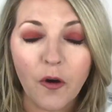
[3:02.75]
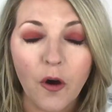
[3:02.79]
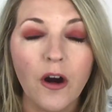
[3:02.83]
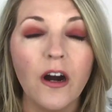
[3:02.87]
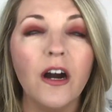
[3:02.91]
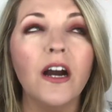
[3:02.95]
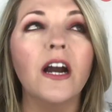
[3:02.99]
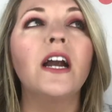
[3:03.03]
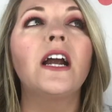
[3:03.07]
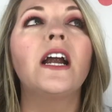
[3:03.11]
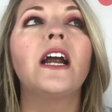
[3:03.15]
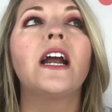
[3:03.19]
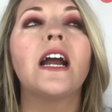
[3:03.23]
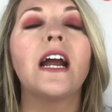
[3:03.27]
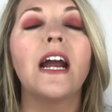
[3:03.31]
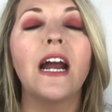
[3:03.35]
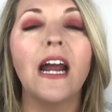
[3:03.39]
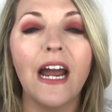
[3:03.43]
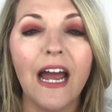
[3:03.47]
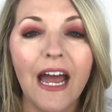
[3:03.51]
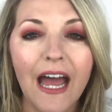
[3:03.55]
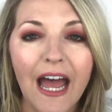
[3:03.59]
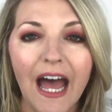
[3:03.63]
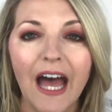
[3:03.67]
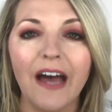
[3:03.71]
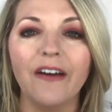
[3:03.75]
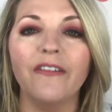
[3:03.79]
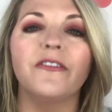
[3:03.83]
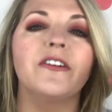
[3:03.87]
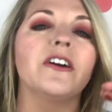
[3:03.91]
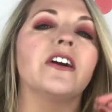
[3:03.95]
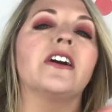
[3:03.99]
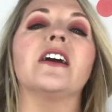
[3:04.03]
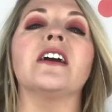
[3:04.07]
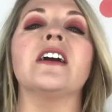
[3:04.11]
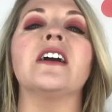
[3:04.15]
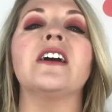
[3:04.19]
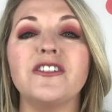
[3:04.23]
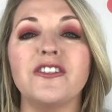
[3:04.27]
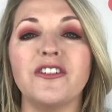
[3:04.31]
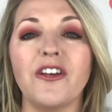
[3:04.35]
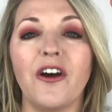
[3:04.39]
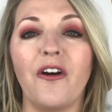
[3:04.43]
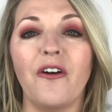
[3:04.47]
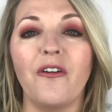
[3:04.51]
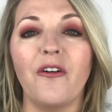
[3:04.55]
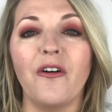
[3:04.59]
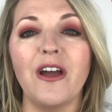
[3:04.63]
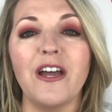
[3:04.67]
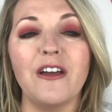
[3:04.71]
forever.
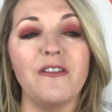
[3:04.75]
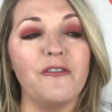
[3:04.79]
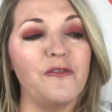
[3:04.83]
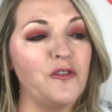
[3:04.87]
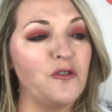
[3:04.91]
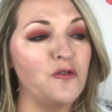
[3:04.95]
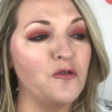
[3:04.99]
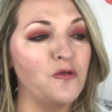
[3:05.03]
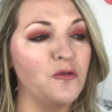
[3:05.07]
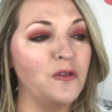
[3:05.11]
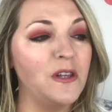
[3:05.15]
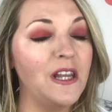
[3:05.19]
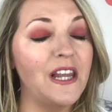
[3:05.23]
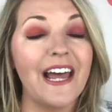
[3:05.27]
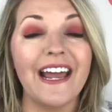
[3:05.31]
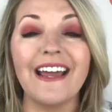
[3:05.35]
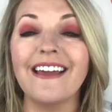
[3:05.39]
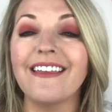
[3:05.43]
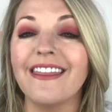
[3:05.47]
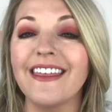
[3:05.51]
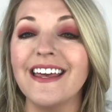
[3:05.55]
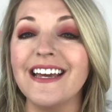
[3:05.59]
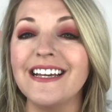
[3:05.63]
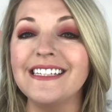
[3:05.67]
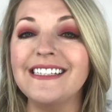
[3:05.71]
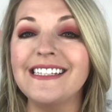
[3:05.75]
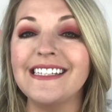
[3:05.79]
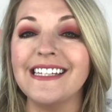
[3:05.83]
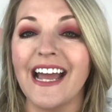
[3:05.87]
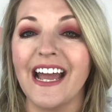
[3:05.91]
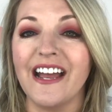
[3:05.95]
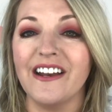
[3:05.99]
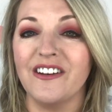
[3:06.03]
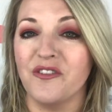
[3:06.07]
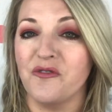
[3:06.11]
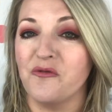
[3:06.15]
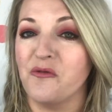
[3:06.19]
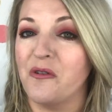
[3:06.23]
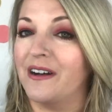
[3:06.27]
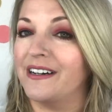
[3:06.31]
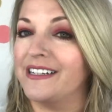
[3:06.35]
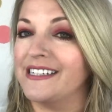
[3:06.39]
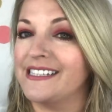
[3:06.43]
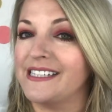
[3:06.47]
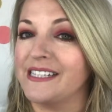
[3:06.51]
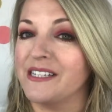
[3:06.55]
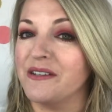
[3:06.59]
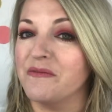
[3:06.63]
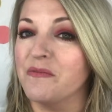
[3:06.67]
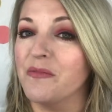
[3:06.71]
So if you like this and you wanna
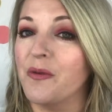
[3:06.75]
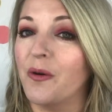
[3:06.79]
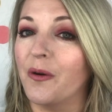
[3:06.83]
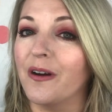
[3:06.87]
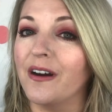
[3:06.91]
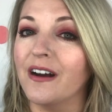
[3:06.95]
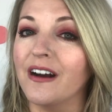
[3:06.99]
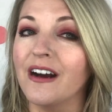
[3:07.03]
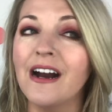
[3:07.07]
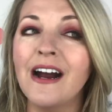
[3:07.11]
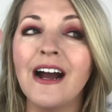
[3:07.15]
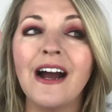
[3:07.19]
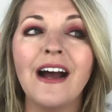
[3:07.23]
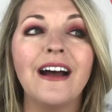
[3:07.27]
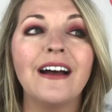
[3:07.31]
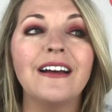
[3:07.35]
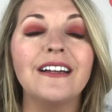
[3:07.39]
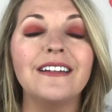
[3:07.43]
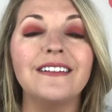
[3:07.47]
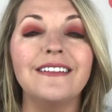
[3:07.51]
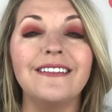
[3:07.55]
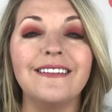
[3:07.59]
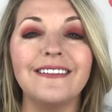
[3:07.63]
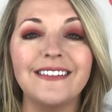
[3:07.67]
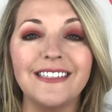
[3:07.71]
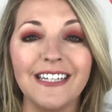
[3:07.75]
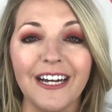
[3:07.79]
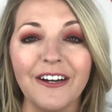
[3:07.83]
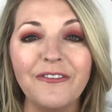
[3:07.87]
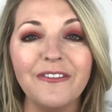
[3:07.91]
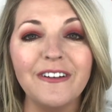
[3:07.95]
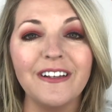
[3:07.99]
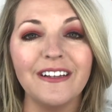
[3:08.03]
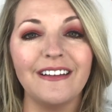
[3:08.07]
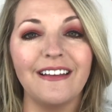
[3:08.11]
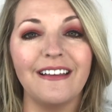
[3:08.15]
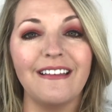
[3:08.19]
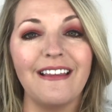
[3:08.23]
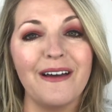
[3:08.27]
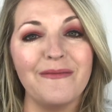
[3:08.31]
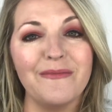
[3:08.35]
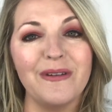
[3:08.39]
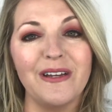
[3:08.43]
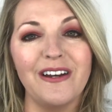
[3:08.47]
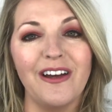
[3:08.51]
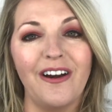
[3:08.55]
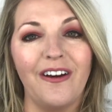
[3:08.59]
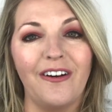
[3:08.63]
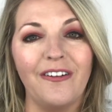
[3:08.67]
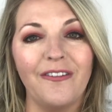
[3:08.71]
see more, definitely let
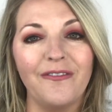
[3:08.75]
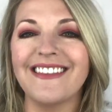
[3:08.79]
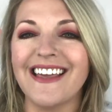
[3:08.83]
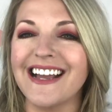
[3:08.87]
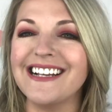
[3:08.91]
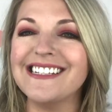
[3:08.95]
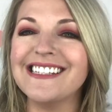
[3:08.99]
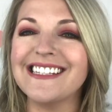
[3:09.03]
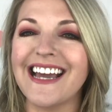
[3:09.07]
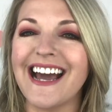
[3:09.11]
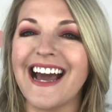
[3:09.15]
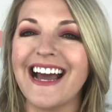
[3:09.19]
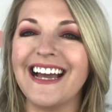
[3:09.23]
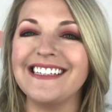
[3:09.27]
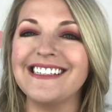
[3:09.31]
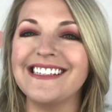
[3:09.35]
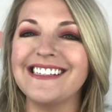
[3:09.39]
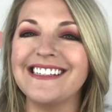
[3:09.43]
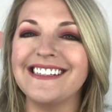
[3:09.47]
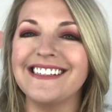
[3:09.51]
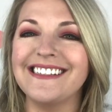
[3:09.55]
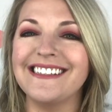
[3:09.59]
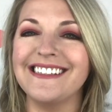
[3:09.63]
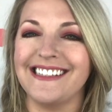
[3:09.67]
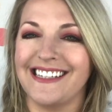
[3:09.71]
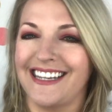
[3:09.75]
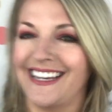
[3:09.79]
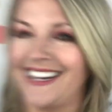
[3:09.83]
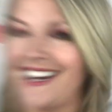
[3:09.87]
me know. Thanks guys. See